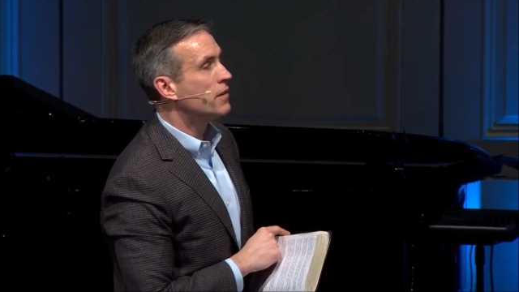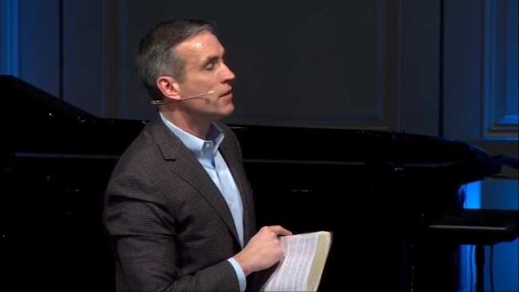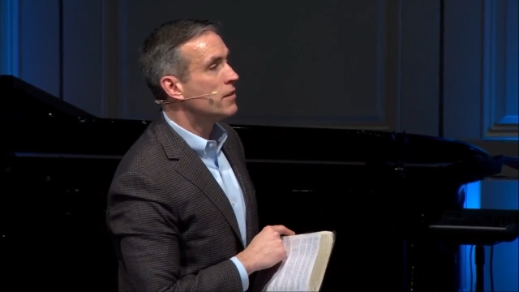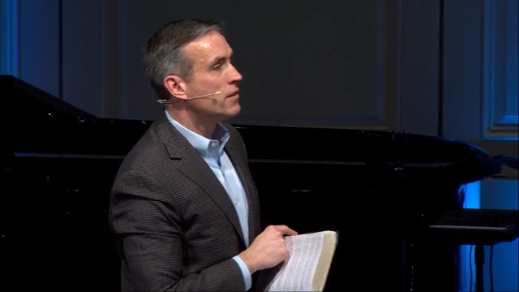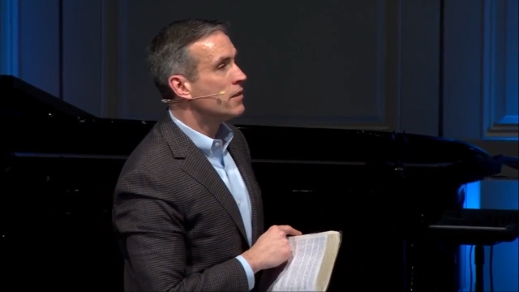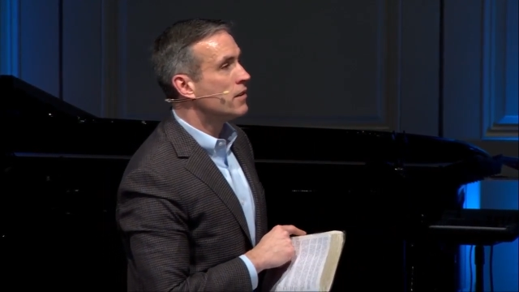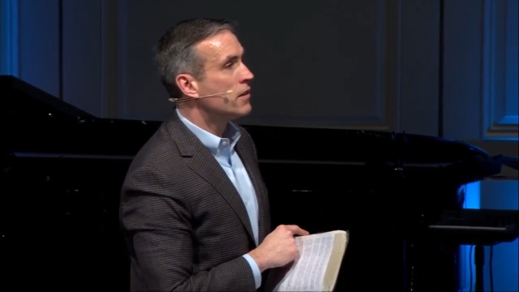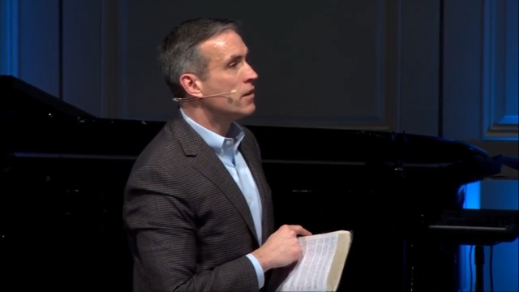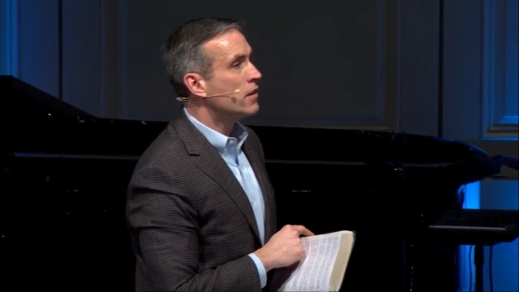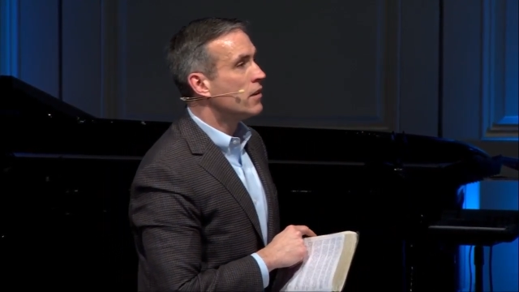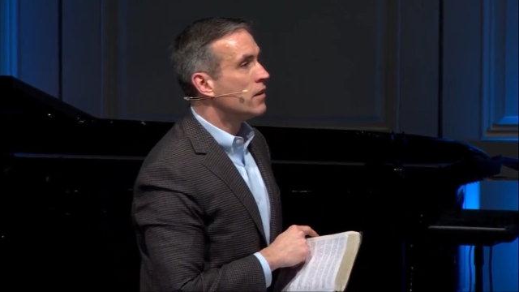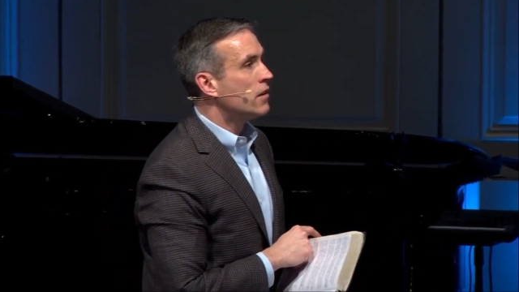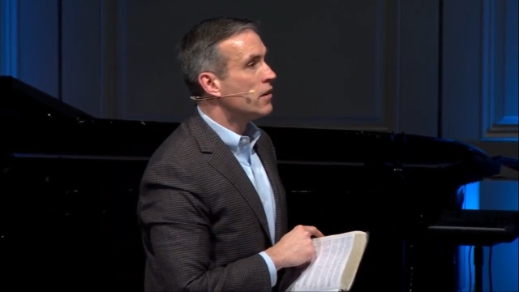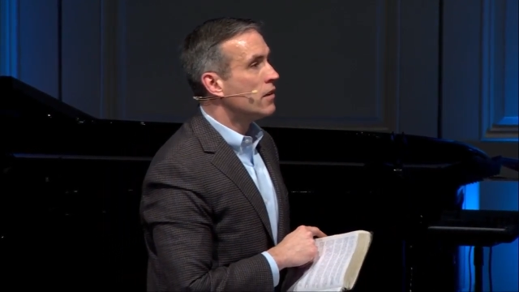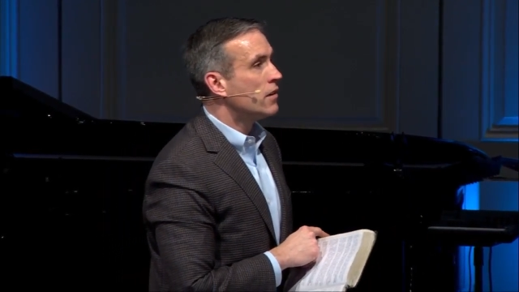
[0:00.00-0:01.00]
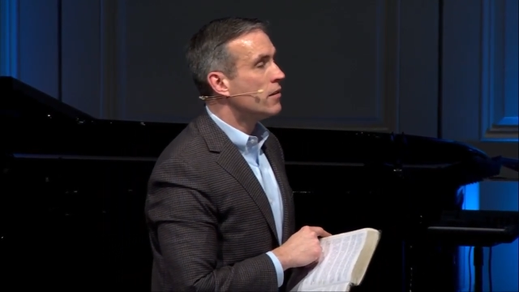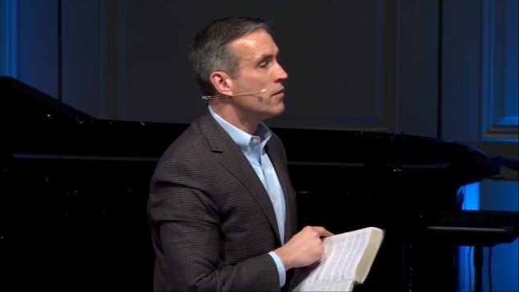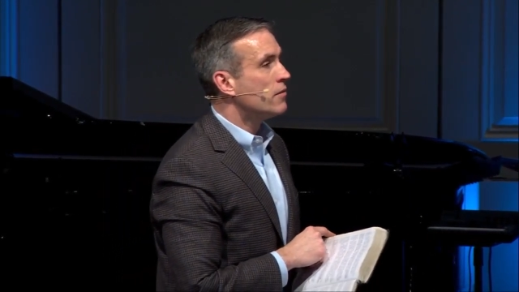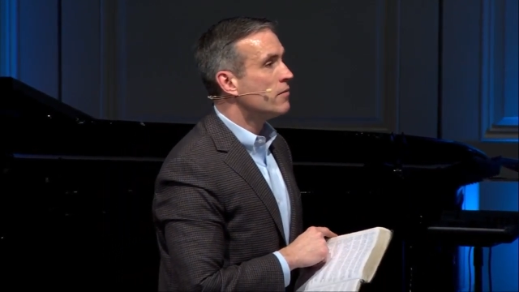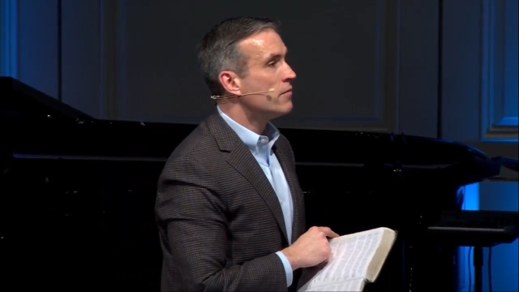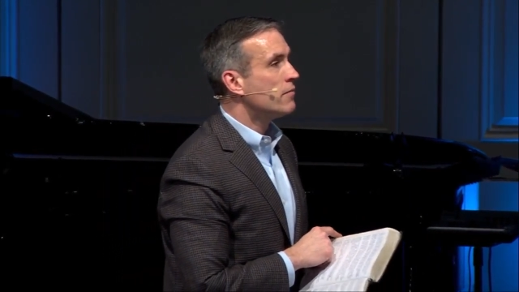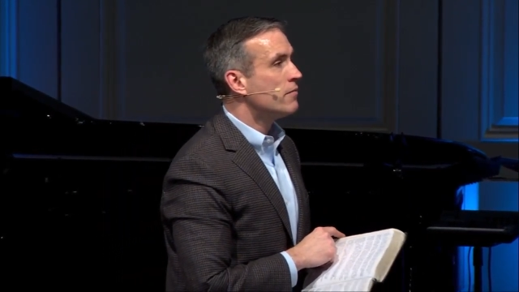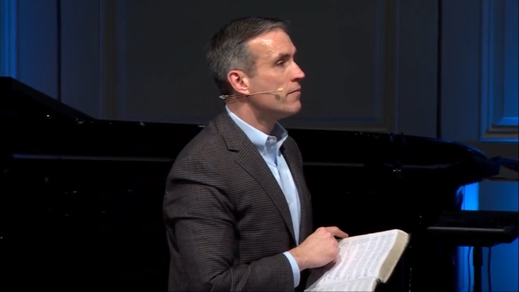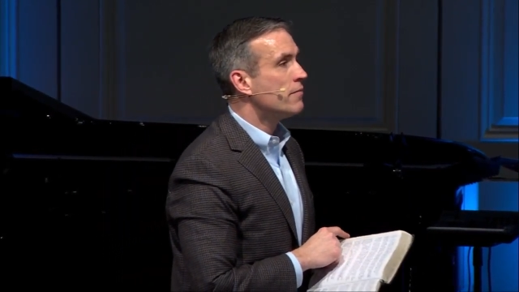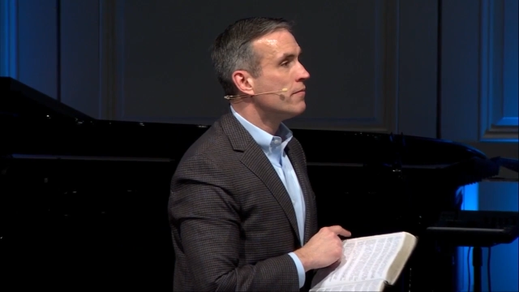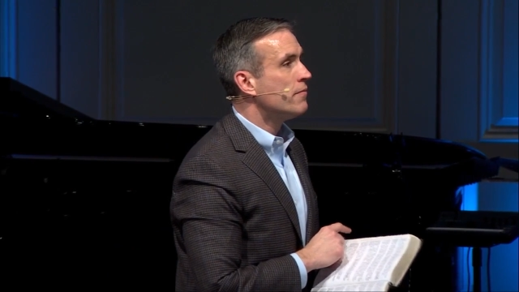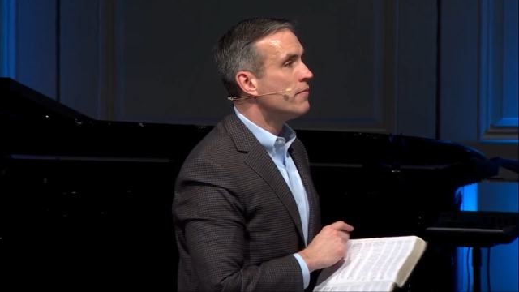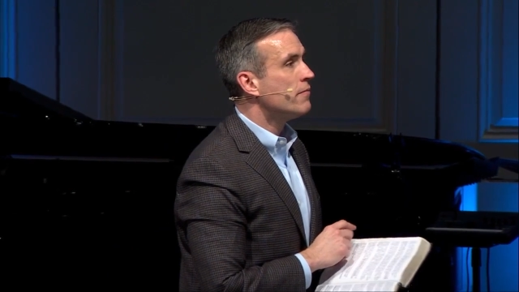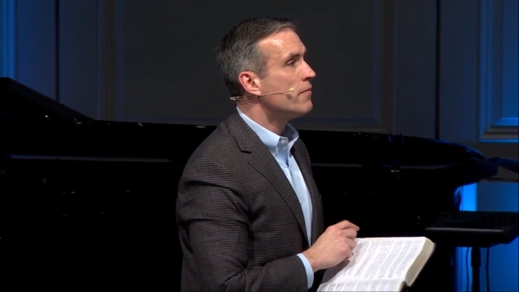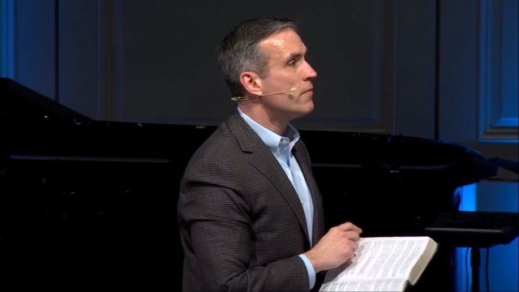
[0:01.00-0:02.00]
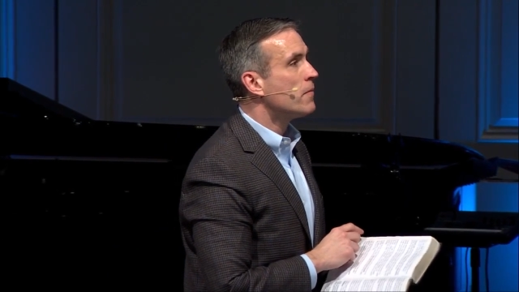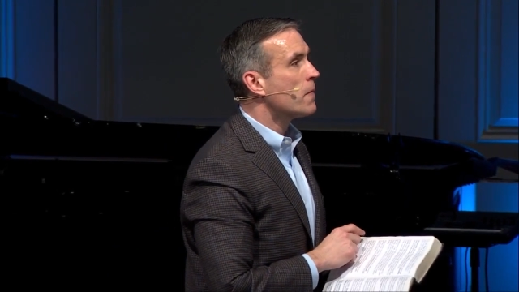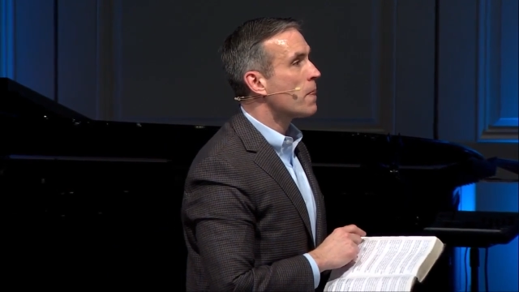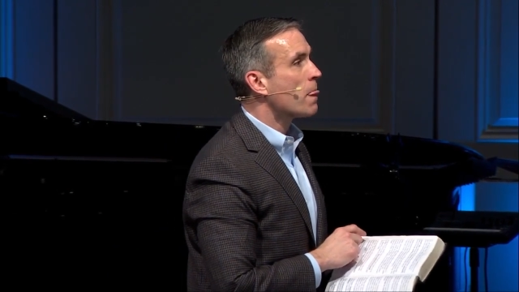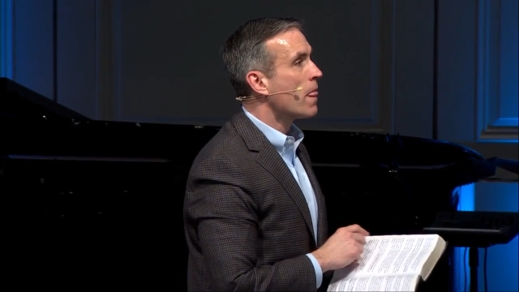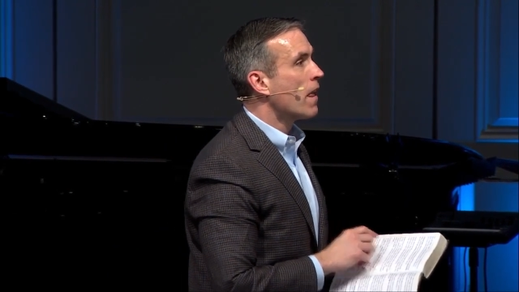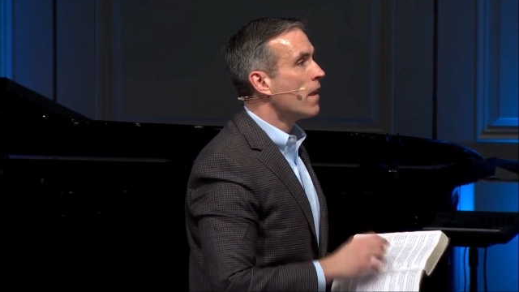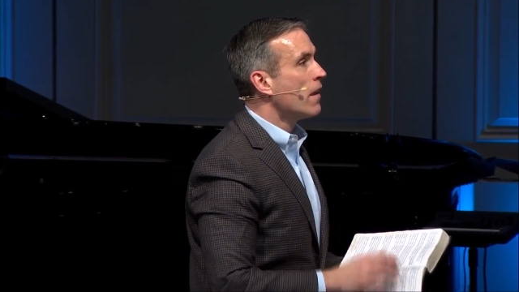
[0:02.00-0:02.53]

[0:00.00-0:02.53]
[no speech]